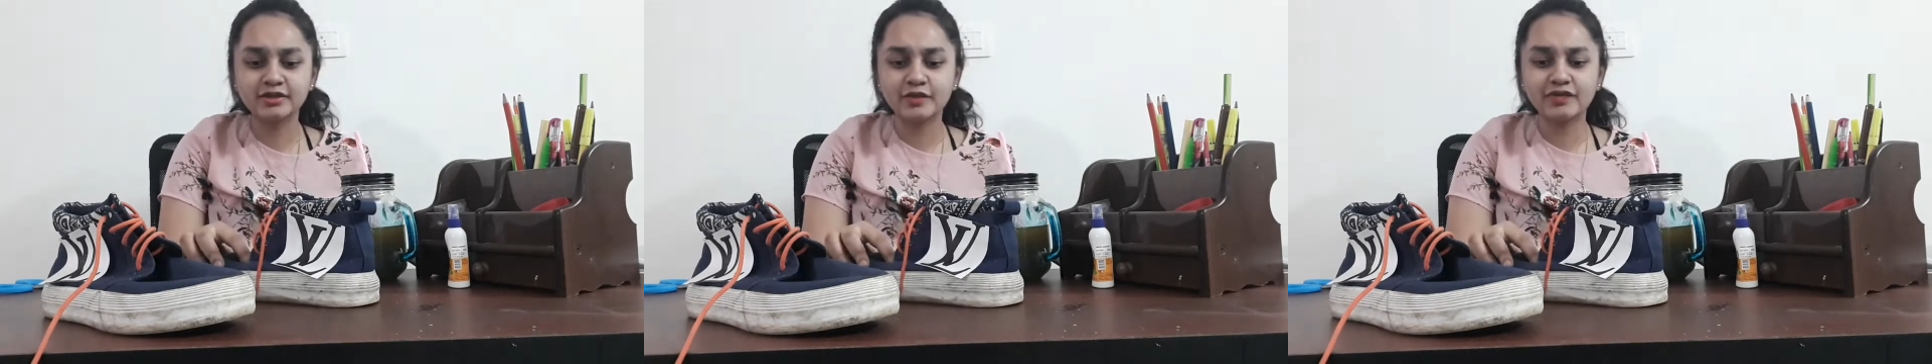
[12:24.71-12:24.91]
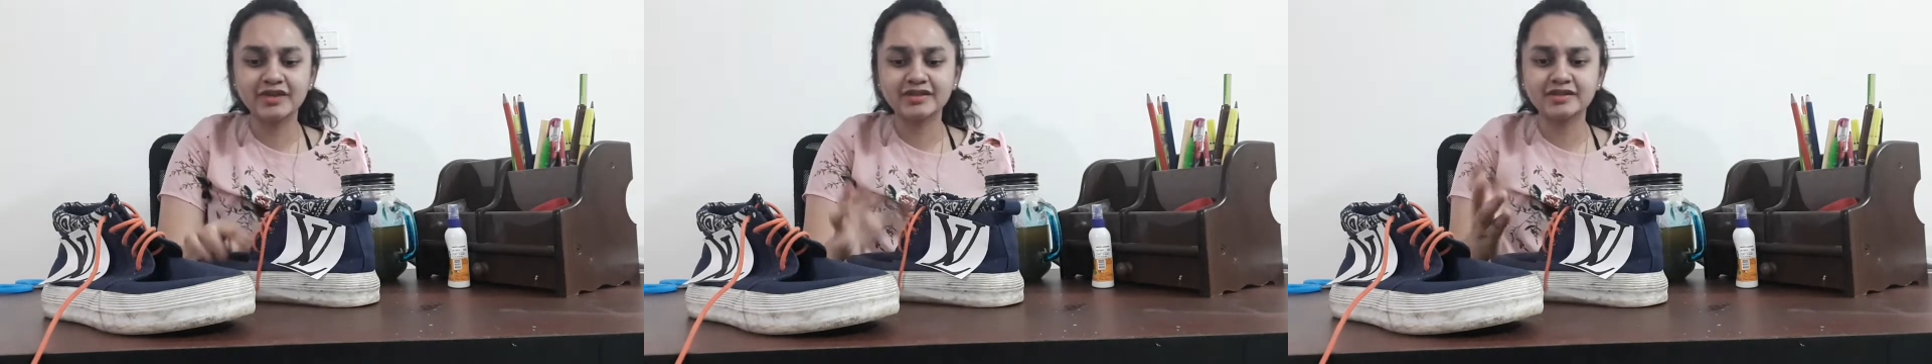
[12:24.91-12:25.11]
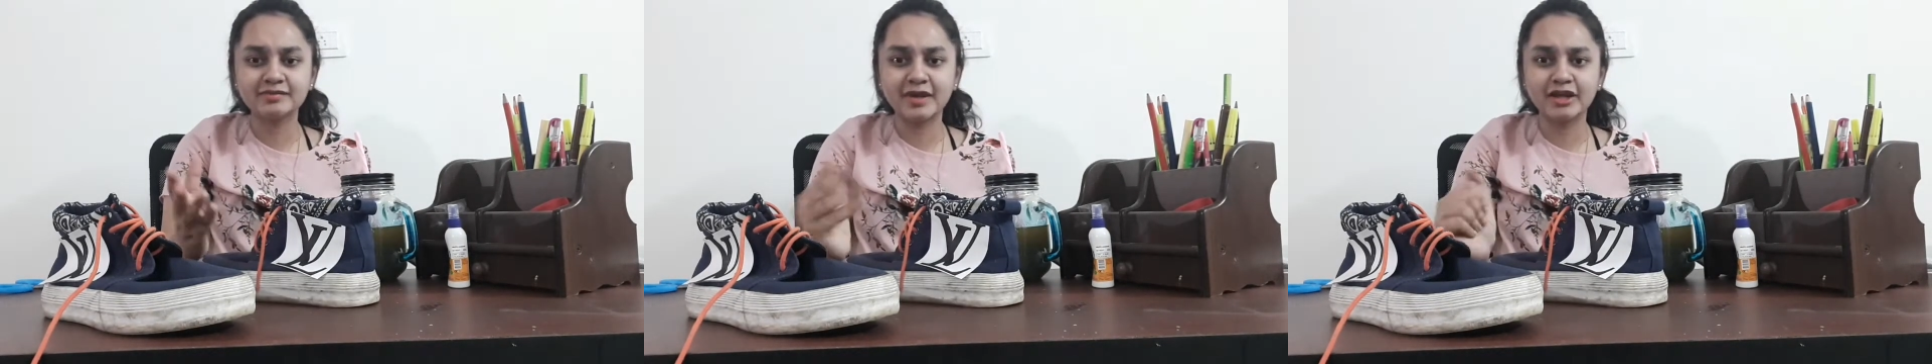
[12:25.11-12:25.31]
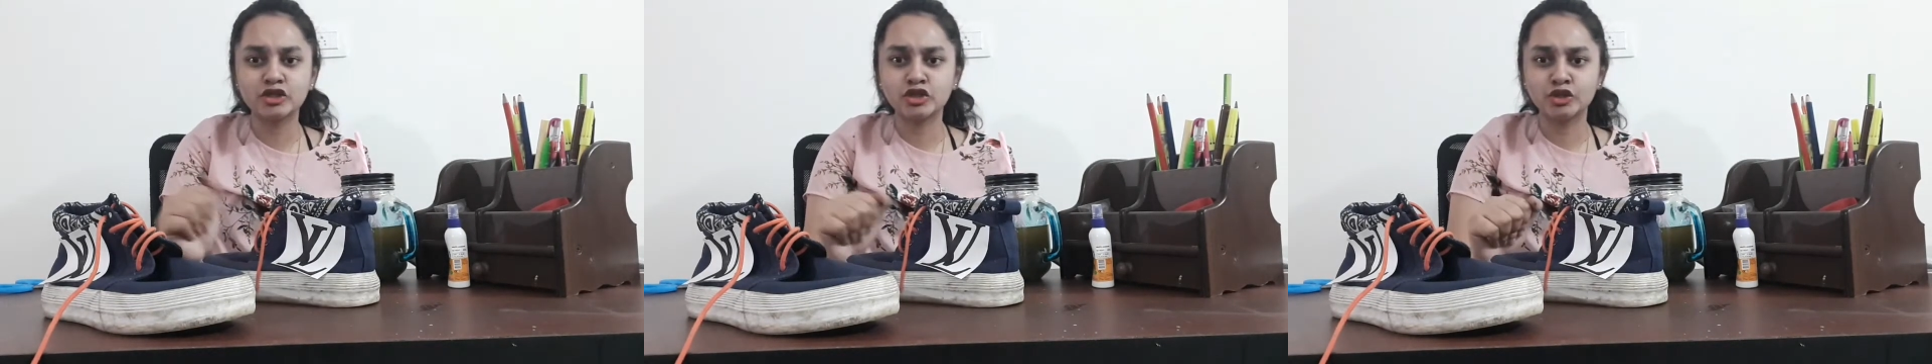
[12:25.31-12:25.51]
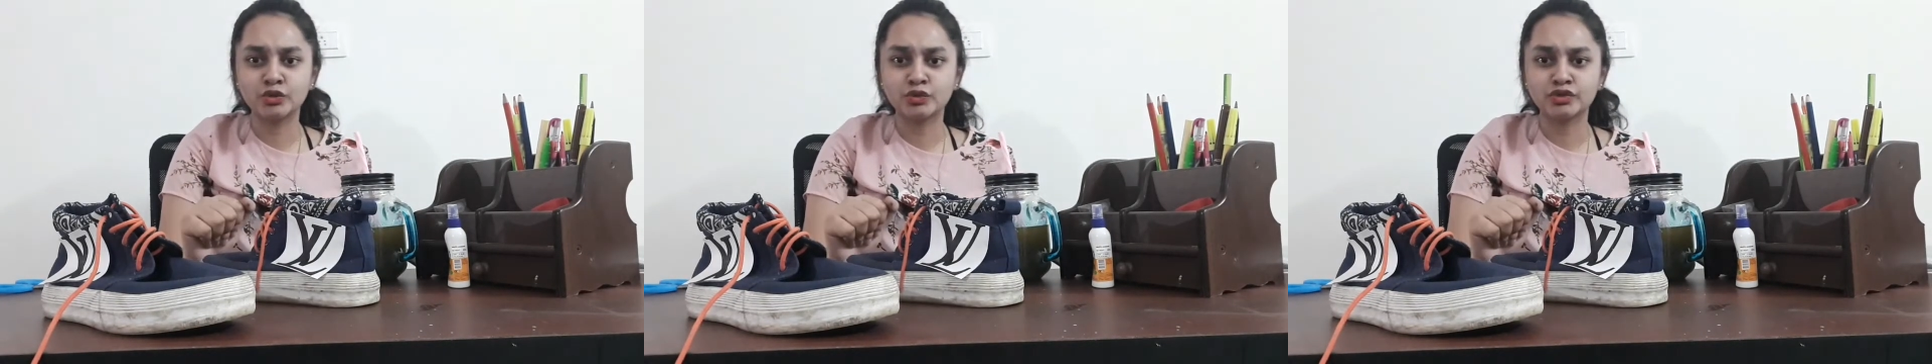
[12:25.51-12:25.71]
so this is my
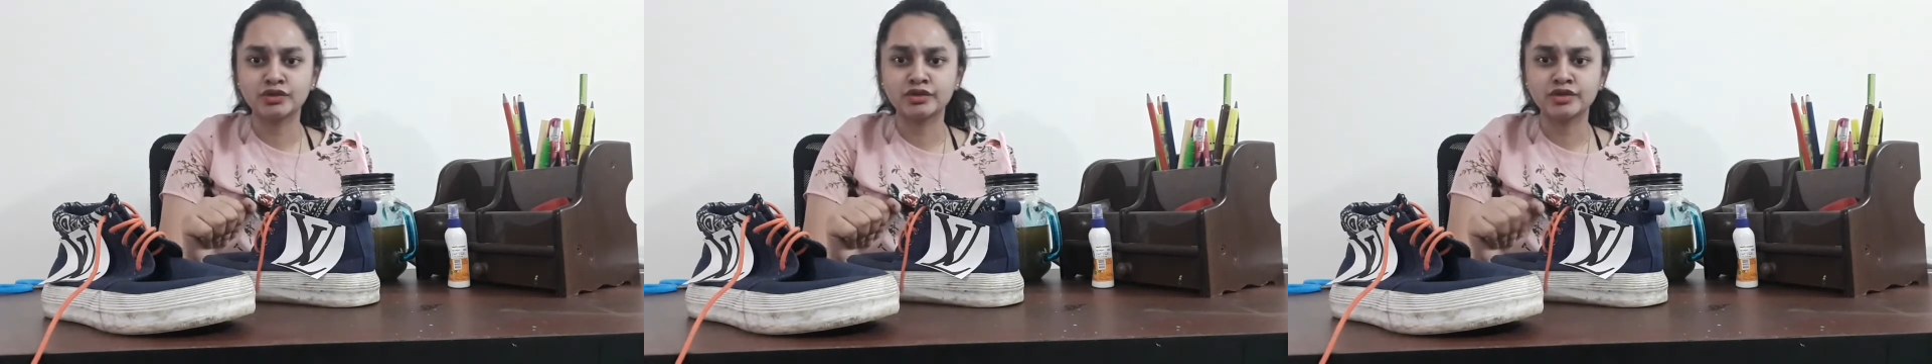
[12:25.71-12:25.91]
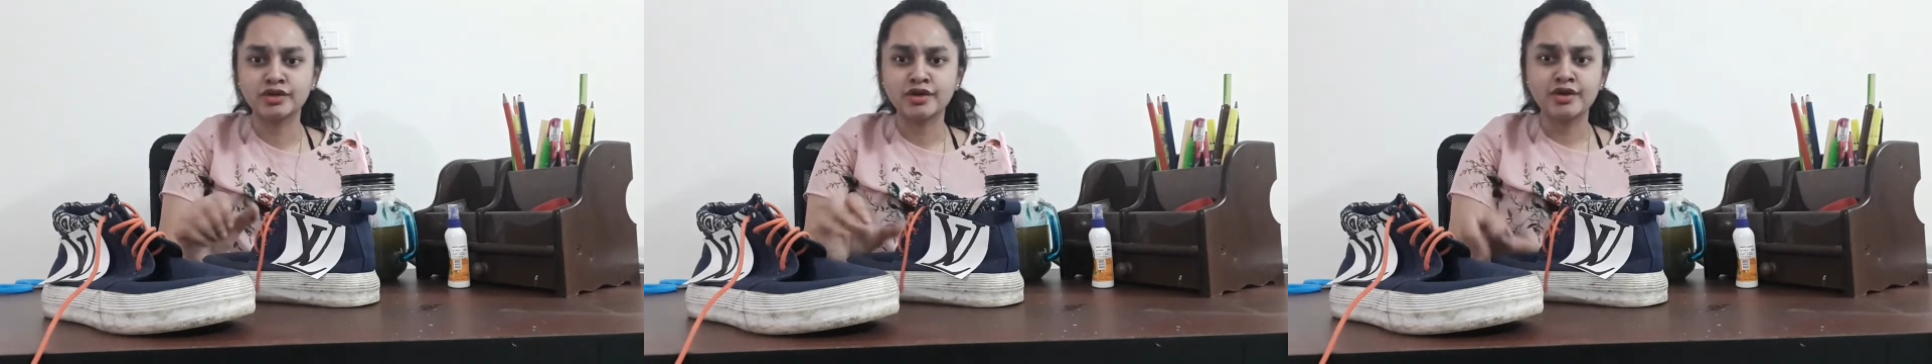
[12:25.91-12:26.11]
shoes.